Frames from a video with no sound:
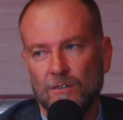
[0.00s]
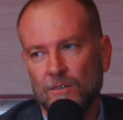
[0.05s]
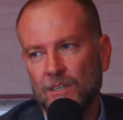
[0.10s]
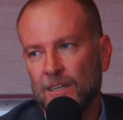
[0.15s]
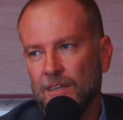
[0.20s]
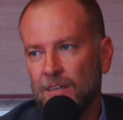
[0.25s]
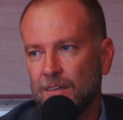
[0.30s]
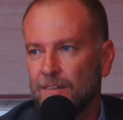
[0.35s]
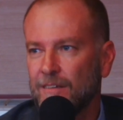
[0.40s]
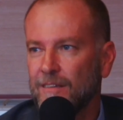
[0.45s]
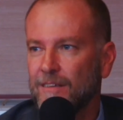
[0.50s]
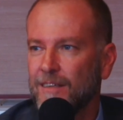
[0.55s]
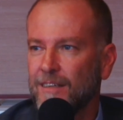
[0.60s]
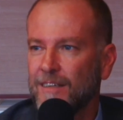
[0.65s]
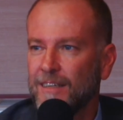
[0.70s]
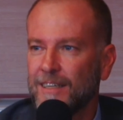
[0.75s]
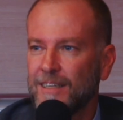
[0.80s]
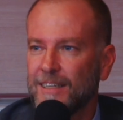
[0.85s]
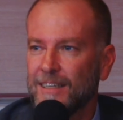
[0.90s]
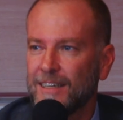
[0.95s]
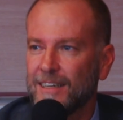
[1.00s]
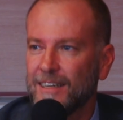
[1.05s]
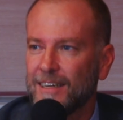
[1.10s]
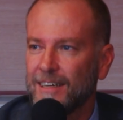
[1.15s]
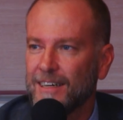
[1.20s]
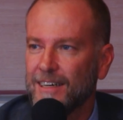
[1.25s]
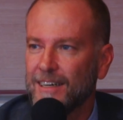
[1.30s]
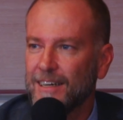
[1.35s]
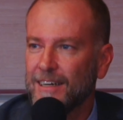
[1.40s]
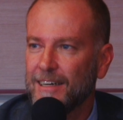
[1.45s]
Okay.
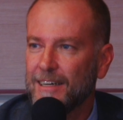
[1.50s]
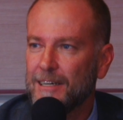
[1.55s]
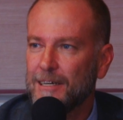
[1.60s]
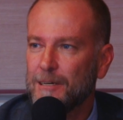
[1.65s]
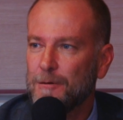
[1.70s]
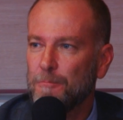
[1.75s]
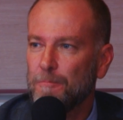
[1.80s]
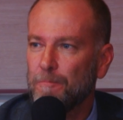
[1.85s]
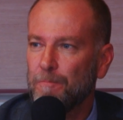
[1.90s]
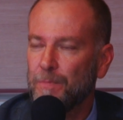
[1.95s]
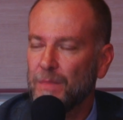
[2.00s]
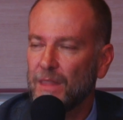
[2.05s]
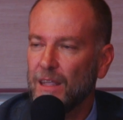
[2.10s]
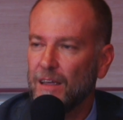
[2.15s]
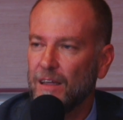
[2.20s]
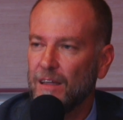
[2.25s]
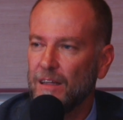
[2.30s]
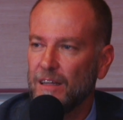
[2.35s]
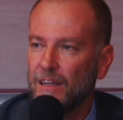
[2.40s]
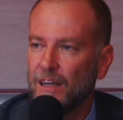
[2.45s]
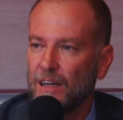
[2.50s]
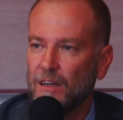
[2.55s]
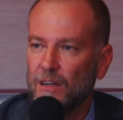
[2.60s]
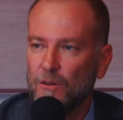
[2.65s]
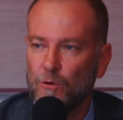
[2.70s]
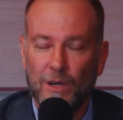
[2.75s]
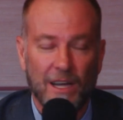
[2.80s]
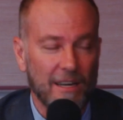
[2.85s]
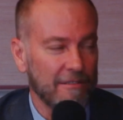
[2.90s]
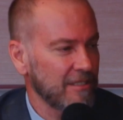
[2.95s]

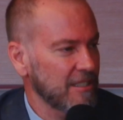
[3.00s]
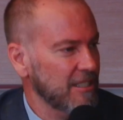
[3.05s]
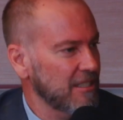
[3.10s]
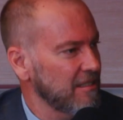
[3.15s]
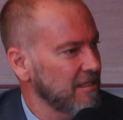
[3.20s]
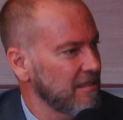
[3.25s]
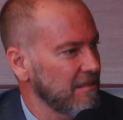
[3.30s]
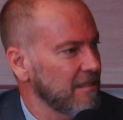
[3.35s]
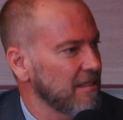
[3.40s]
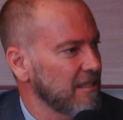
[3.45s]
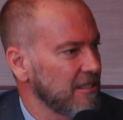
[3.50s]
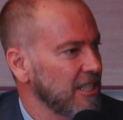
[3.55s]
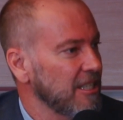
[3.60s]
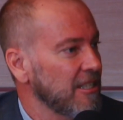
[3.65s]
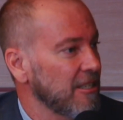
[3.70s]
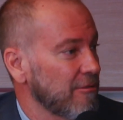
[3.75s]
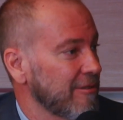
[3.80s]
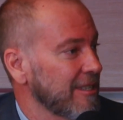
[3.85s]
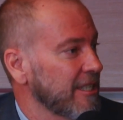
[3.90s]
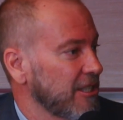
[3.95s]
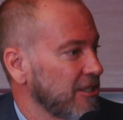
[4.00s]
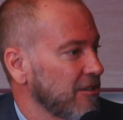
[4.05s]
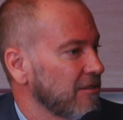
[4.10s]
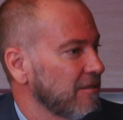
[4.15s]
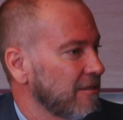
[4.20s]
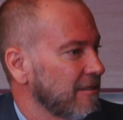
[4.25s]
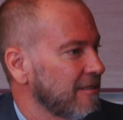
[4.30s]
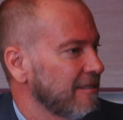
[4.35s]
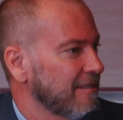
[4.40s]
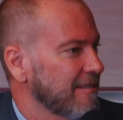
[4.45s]
We have
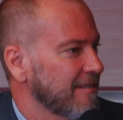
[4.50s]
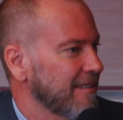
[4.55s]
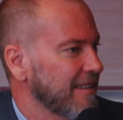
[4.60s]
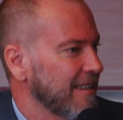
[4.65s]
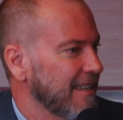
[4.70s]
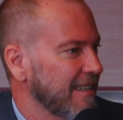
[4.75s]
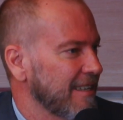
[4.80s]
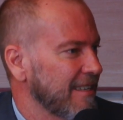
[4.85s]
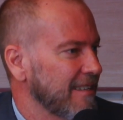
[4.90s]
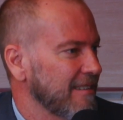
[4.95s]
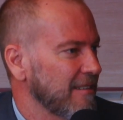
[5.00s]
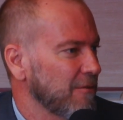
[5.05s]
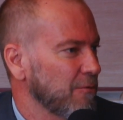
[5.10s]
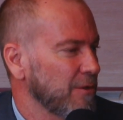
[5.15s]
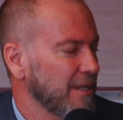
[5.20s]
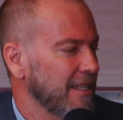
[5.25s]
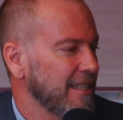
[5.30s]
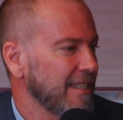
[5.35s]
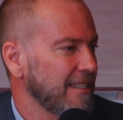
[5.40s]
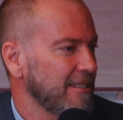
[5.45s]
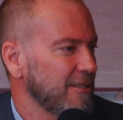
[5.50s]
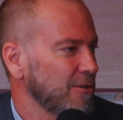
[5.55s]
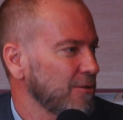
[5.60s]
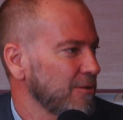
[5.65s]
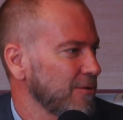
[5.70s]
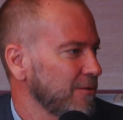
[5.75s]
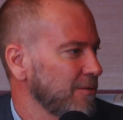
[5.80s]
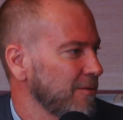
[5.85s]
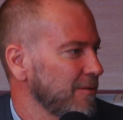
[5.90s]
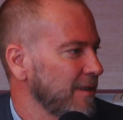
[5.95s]
generations, and we need
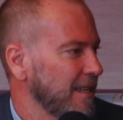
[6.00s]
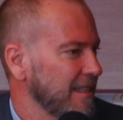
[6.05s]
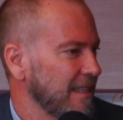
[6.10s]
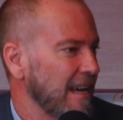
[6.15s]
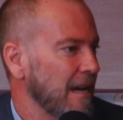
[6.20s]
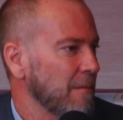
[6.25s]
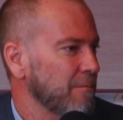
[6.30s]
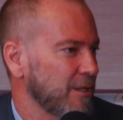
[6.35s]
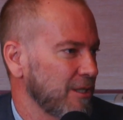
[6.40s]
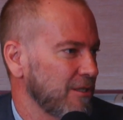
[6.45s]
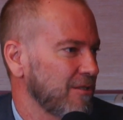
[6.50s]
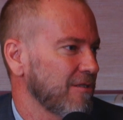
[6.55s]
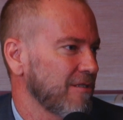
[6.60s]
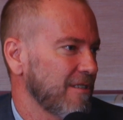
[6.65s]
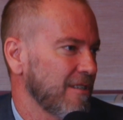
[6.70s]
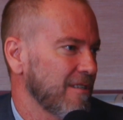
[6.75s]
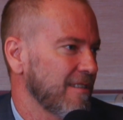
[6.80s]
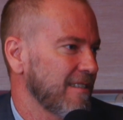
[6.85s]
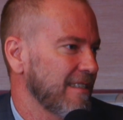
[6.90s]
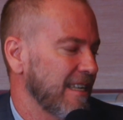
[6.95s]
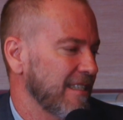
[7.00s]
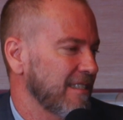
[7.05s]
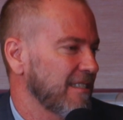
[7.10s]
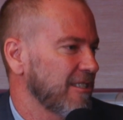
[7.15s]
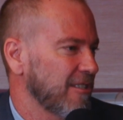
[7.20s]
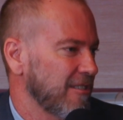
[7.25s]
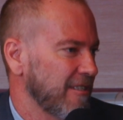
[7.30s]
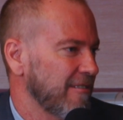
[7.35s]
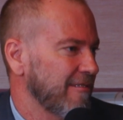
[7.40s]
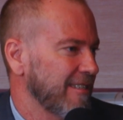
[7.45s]
to adapt to
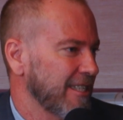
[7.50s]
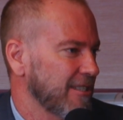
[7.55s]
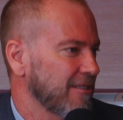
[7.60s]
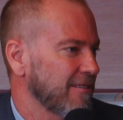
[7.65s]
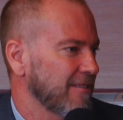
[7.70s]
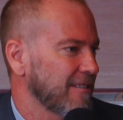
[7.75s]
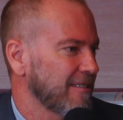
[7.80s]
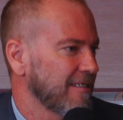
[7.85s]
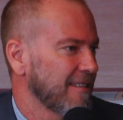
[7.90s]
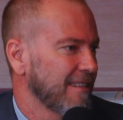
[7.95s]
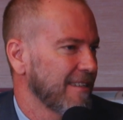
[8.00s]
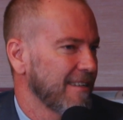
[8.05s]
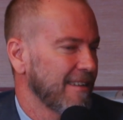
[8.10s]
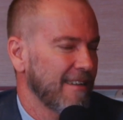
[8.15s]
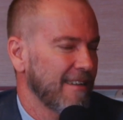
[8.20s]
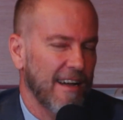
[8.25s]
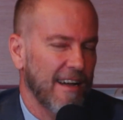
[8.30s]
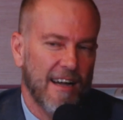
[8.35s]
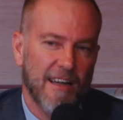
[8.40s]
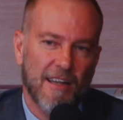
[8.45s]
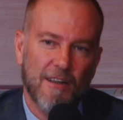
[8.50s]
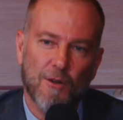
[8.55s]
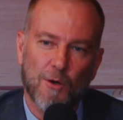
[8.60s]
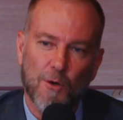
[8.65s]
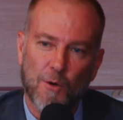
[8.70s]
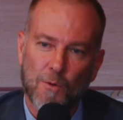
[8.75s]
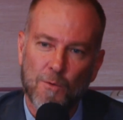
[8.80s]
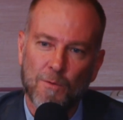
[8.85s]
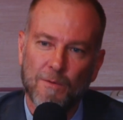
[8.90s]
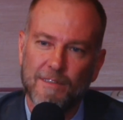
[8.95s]
that generations. I
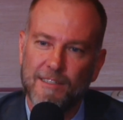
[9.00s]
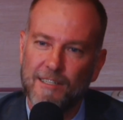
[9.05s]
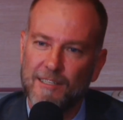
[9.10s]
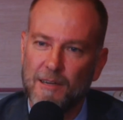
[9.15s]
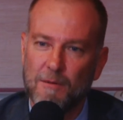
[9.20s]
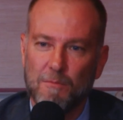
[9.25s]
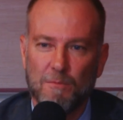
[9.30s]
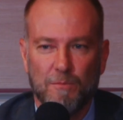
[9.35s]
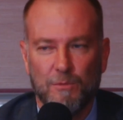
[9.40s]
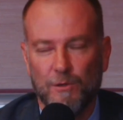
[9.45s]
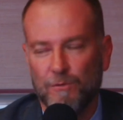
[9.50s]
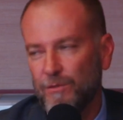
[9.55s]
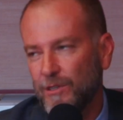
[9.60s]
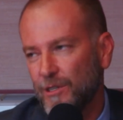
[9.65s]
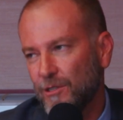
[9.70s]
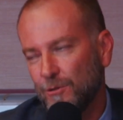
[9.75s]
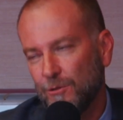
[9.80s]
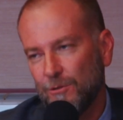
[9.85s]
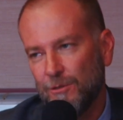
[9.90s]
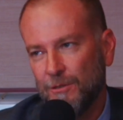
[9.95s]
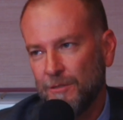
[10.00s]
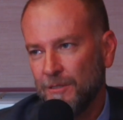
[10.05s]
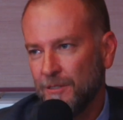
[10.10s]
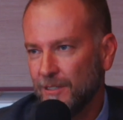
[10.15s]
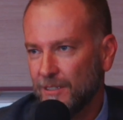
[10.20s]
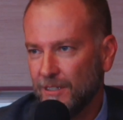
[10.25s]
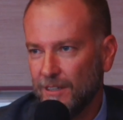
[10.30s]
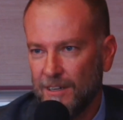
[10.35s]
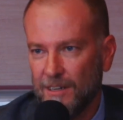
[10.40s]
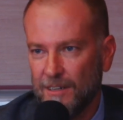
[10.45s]
know some
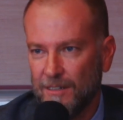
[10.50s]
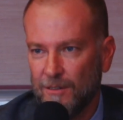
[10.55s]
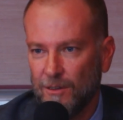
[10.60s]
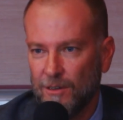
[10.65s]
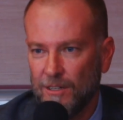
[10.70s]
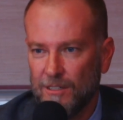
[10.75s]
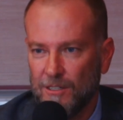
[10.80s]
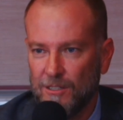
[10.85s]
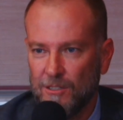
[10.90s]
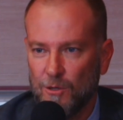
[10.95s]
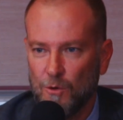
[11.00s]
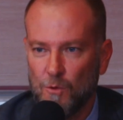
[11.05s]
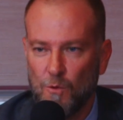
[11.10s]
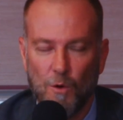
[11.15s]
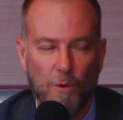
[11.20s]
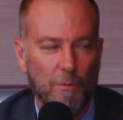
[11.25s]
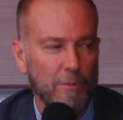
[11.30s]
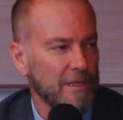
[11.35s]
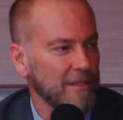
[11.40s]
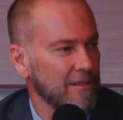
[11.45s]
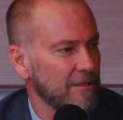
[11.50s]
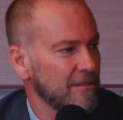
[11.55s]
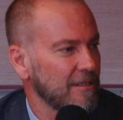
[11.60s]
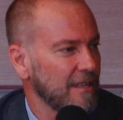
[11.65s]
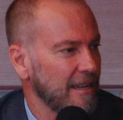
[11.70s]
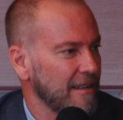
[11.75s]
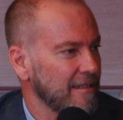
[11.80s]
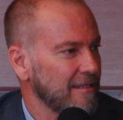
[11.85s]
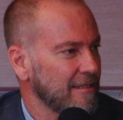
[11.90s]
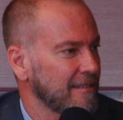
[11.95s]
professors are not so open to
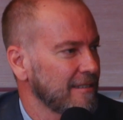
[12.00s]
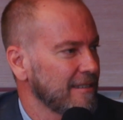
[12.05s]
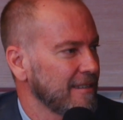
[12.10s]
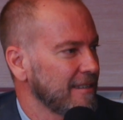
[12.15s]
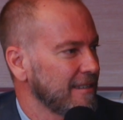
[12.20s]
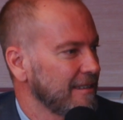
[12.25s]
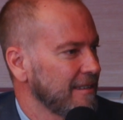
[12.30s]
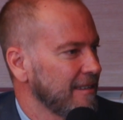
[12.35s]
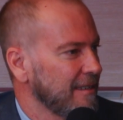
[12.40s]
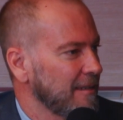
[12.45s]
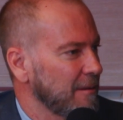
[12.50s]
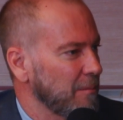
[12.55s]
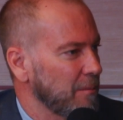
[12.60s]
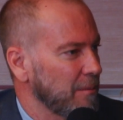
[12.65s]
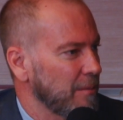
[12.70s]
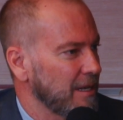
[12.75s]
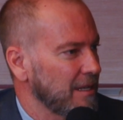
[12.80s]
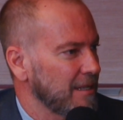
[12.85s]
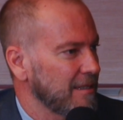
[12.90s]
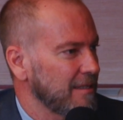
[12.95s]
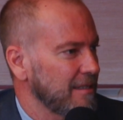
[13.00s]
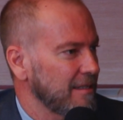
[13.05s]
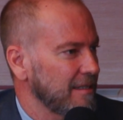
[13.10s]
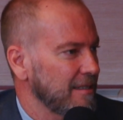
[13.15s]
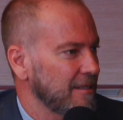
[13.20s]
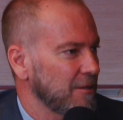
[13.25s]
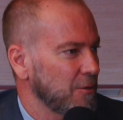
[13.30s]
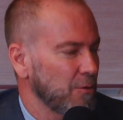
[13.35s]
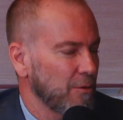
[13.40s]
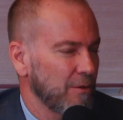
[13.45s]
that, but
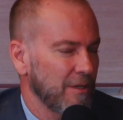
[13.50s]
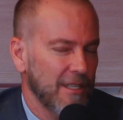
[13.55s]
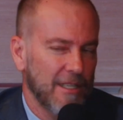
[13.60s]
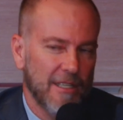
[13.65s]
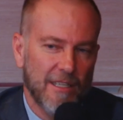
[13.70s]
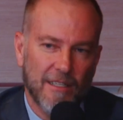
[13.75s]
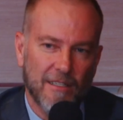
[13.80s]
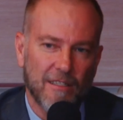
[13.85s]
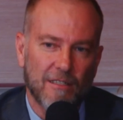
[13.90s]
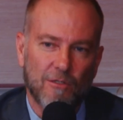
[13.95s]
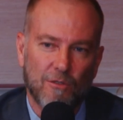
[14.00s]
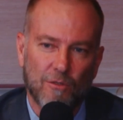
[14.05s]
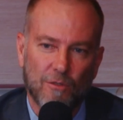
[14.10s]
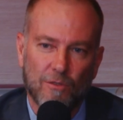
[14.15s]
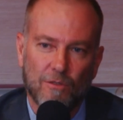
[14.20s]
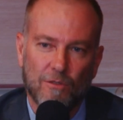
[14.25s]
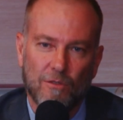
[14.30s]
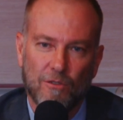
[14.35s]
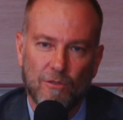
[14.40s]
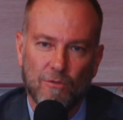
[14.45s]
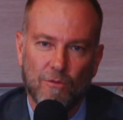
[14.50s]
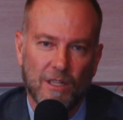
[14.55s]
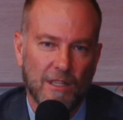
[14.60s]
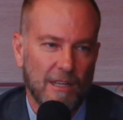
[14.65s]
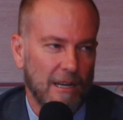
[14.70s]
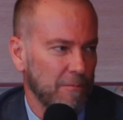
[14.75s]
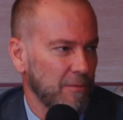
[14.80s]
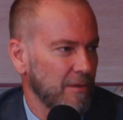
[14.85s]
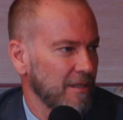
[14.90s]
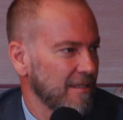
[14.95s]
we need to
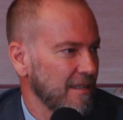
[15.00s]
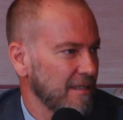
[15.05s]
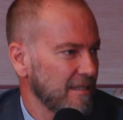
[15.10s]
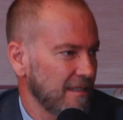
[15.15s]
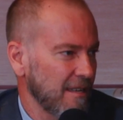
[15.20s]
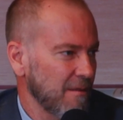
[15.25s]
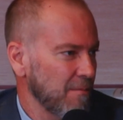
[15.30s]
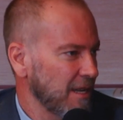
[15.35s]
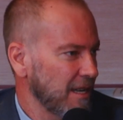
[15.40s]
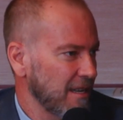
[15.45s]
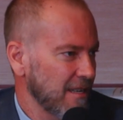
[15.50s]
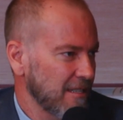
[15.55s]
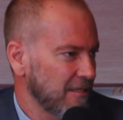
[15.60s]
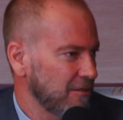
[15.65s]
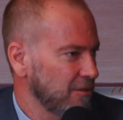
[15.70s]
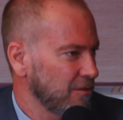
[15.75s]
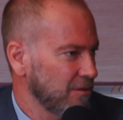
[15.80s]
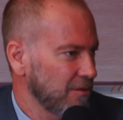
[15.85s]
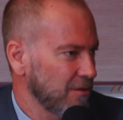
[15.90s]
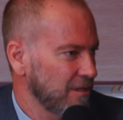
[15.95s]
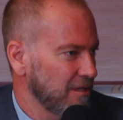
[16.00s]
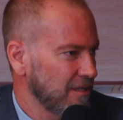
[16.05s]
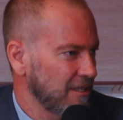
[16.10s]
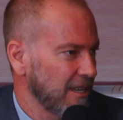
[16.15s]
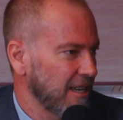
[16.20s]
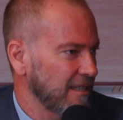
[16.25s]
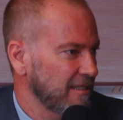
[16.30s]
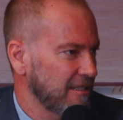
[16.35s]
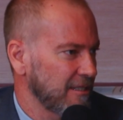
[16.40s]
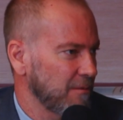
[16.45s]
adapt. The same case to the
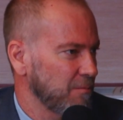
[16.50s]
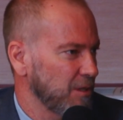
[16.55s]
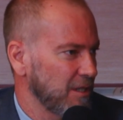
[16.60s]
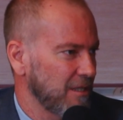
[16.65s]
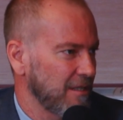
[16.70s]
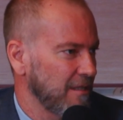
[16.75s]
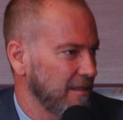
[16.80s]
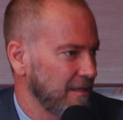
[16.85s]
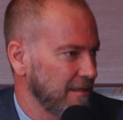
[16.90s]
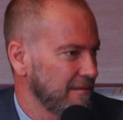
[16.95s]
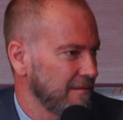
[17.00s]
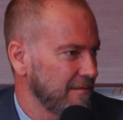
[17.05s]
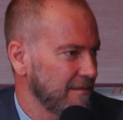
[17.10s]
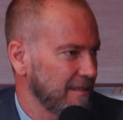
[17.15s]
ChatGPT.